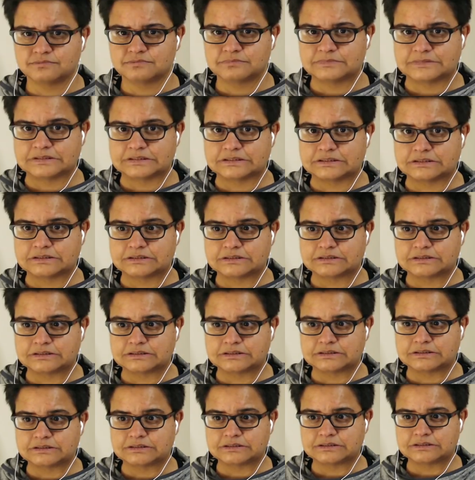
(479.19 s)
You need to pick
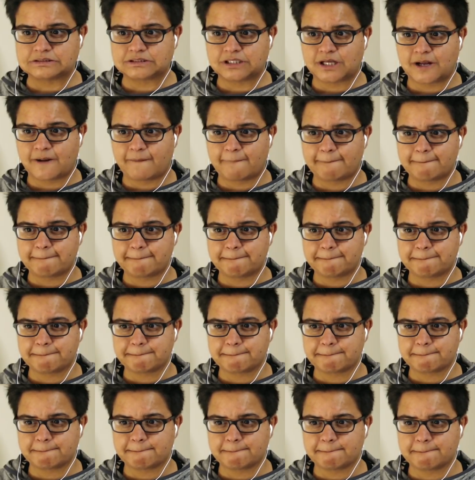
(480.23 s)
up four
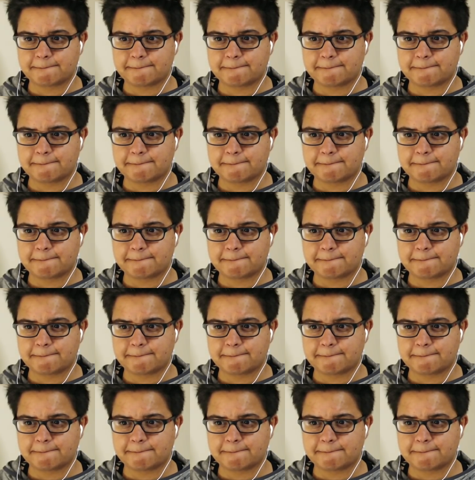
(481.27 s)
bouquets.